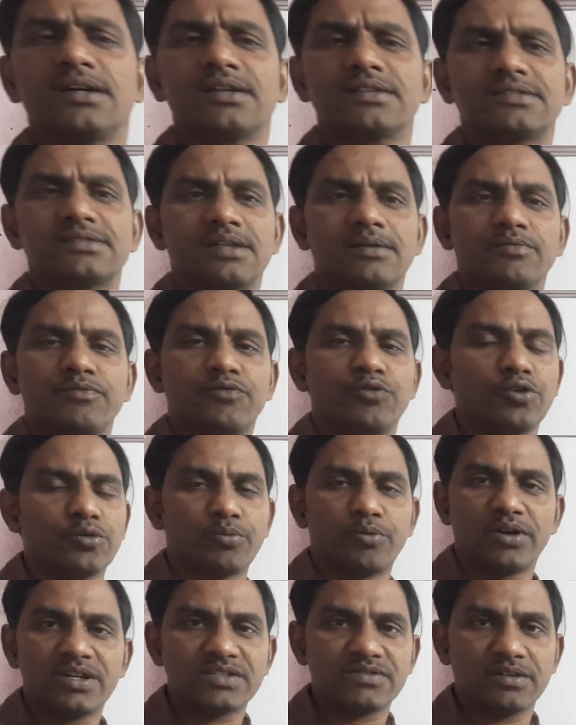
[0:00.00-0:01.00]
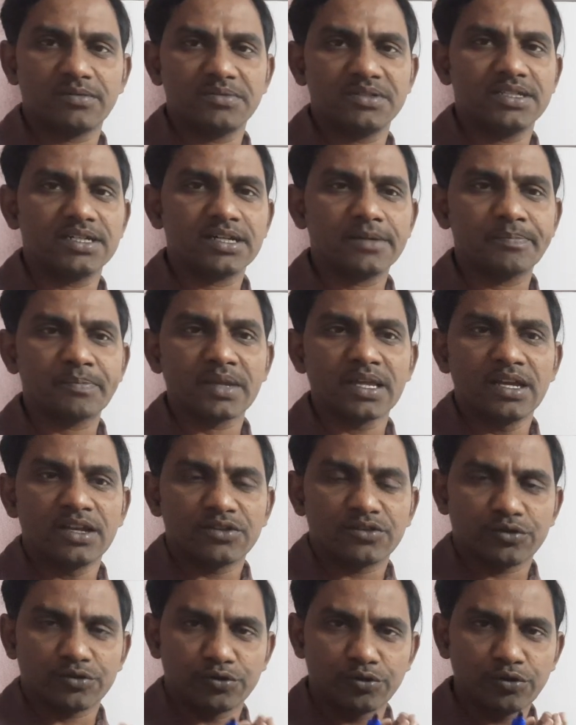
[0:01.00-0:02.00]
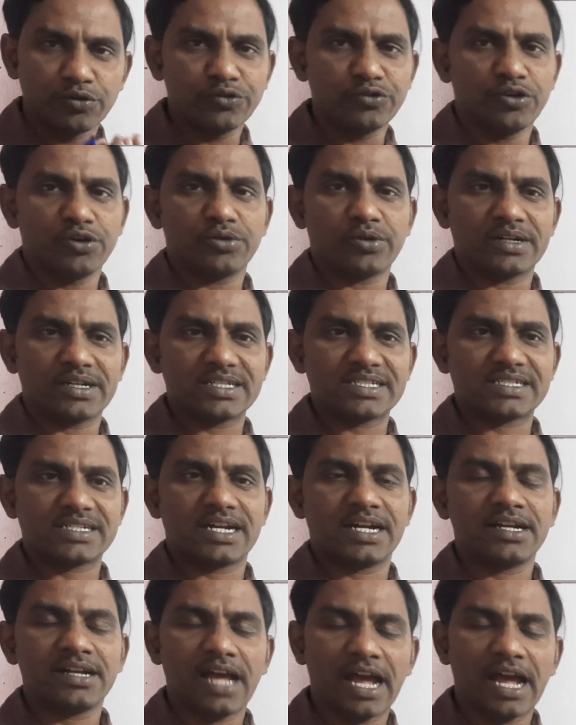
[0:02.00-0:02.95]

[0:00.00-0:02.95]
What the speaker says: Some 4 points will be there. So those you have to understand,